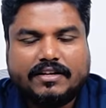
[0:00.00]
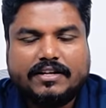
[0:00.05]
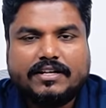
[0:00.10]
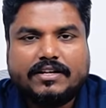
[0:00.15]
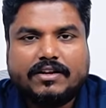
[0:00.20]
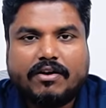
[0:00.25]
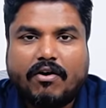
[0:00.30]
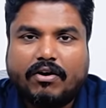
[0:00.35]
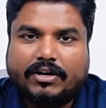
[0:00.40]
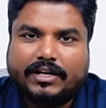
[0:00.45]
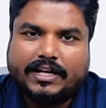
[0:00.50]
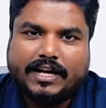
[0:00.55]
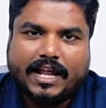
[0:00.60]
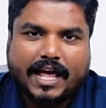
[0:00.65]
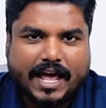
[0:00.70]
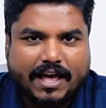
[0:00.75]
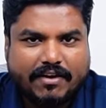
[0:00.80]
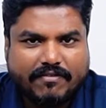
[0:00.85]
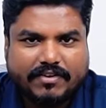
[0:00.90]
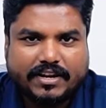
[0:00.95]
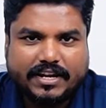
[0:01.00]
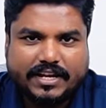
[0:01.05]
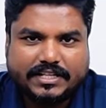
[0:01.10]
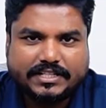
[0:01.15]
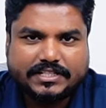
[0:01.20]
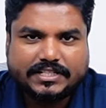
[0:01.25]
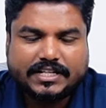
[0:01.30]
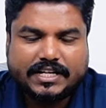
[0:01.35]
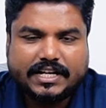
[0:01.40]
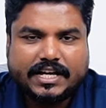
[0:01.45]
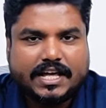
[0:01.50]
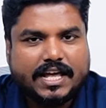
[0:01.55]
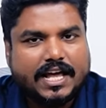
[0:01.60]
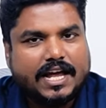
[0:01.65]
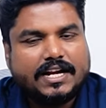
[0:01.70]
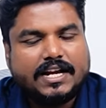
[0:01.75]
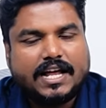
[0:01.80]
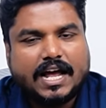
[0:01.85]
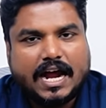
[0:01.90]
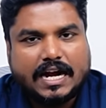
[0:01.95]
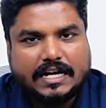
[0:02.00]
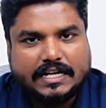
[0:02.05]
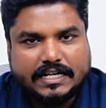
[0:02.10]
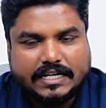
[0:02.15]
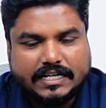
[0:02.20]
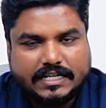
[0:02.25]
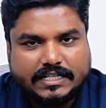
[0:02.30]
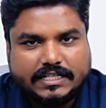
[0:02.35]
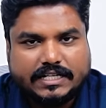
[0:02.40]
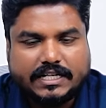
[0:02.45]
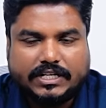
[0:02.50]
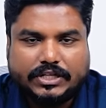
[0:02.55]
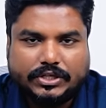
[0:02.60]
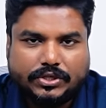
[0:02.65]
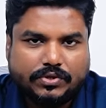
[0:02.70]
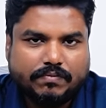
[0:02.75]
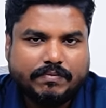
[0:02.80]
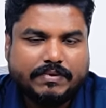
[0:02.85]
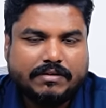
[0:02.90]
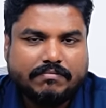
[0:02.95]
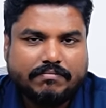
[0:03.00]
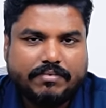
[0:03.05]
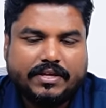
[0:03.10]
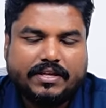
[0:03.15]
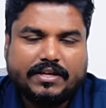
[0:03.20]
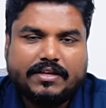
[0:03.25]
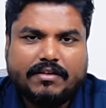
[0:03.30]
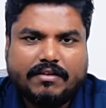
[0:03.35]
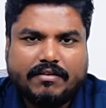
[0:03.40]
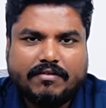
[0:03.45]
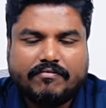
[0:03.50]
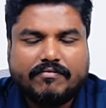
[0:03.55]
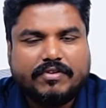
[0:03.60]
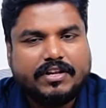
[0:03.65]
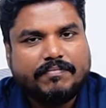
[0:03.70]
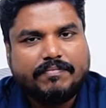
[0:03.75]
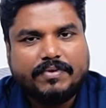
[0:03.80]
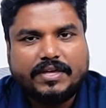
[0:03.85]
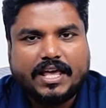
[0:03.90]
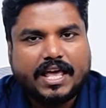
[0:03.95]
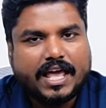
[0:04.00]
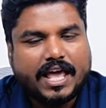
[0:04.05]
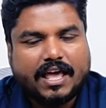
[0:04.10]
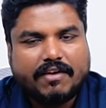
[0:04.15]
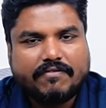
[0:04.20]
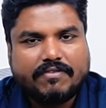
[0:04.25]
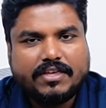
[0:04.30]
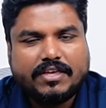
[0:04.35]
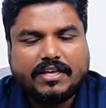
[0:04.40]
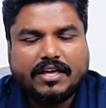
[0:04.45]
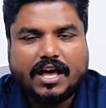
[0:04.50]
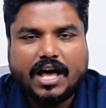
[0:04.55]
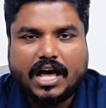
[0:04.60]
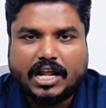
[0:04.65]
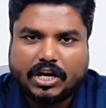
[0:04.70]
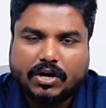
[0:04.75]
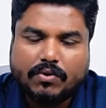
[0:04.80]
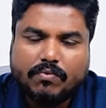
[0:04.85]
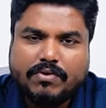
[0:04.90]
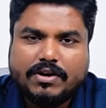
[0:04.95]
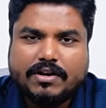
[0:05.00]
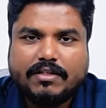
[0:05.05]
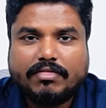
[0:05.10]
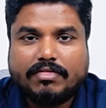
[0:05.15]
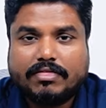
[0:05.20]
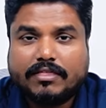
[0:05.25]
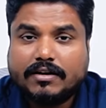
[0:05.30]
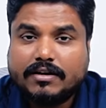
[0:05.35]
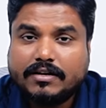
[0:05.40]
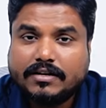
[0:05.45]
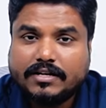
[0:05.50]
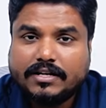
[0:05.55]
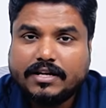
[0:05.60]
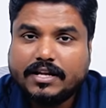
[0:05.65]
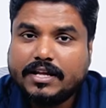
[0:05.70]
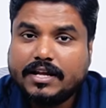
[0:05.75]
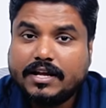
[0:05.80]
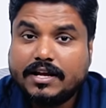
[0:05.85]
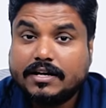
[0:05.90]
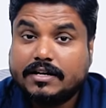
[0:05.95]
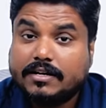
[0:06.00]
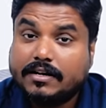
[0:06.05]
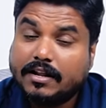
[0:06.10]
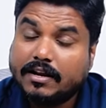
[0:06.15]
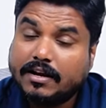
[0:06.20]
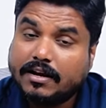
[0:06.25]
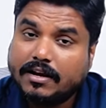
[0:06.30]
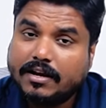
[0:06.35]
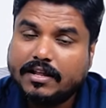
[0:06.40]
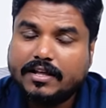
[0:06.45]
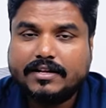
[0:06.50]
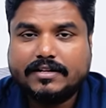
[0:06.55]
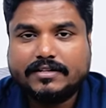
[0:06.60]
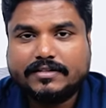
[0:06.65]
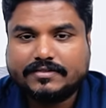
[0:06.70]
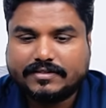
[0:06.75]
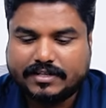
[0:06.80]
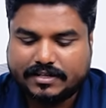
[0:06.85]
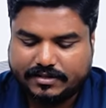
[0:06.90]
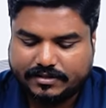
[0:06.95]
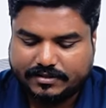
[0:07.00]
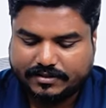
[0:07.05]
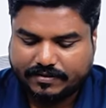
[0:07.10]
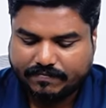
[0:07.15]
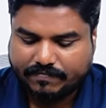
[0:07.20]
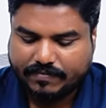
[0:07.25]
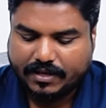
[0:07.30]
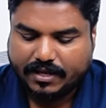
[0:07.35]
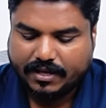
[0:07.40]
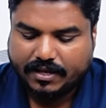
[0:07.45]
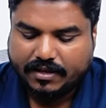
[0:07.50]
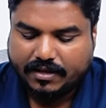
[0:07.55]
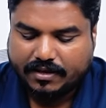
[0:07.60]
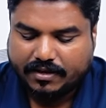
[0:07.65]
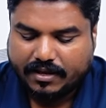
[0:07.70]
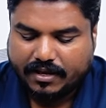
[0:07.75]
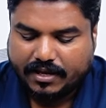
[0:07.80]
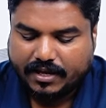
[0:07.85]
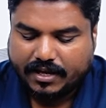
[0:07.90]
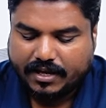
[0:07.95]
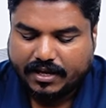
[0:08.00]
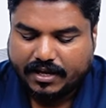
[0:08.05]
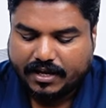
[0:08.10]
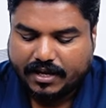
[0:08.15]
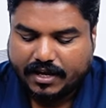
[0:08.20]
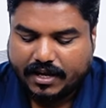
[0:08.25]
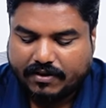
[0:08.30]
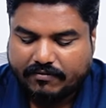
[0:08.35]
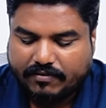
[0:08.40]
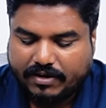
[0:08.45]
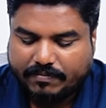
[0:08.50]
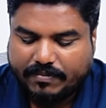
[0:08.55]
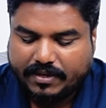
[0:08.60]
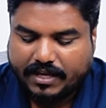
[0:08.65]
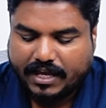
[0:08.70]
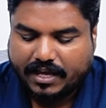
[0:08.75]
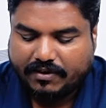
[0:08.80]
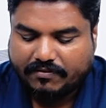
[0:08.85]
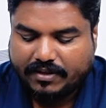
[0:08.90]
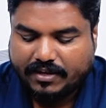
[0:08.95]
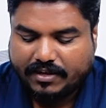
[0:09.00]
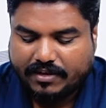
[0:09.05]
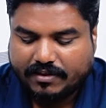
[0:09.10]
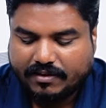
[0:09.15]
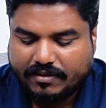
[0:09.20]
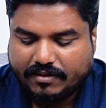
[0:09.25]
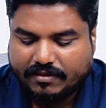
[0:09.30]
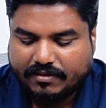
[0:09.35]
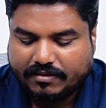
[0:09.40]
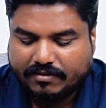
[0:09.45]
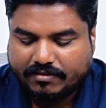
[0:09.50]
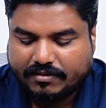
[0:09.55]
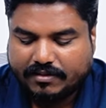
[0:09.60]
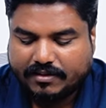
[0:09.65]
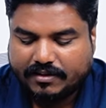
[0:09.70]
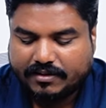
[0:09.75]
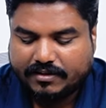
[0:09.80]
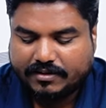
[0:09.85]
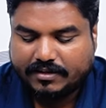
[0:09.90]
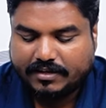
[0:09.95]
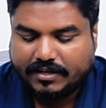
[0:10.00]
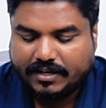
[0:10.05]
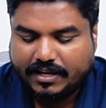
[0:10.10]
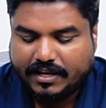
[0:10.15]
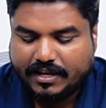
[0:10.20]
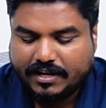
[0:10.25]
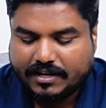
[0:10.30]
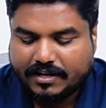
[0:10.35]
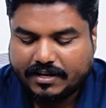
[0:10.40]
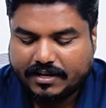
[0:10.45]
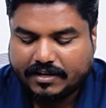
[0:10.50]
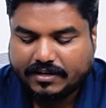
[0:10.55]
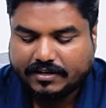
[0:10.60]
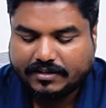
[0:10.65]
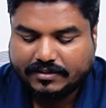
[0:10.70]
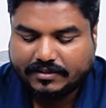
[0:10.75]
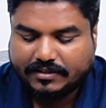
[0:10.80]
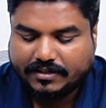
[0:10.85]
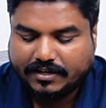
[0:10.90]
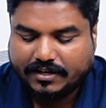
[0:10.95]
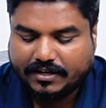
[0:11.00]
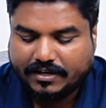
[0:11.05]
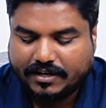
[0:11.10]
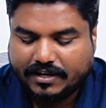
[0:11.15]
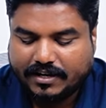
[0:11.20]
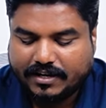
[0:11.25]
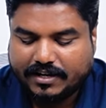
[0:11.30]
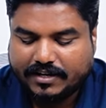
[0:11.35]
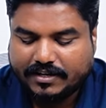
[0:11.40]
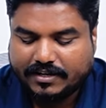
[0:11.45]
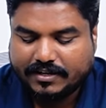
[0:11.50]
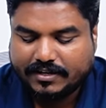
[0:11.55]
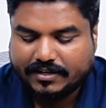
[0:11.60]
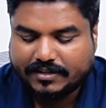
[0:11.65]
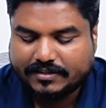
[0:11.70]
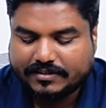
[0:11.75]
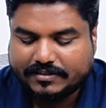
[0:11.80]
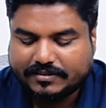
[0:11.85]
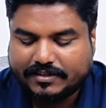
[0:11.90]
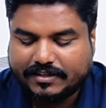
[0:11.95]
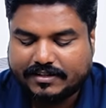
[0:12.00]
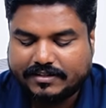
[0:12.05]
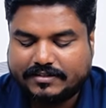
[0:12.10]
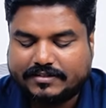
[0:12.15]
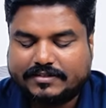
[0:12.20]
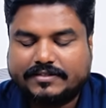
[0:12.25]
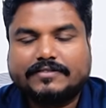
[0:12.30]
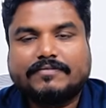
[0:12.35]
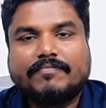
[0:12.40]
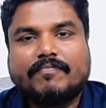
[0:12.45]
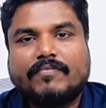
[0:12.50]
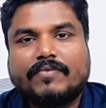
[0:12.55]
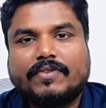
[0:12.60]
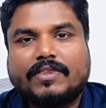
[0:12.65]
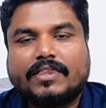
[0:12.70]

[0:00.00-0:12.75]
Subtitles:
that on average an adult human being will be having around 30 trillion cells. Will be having 30 trillion cells.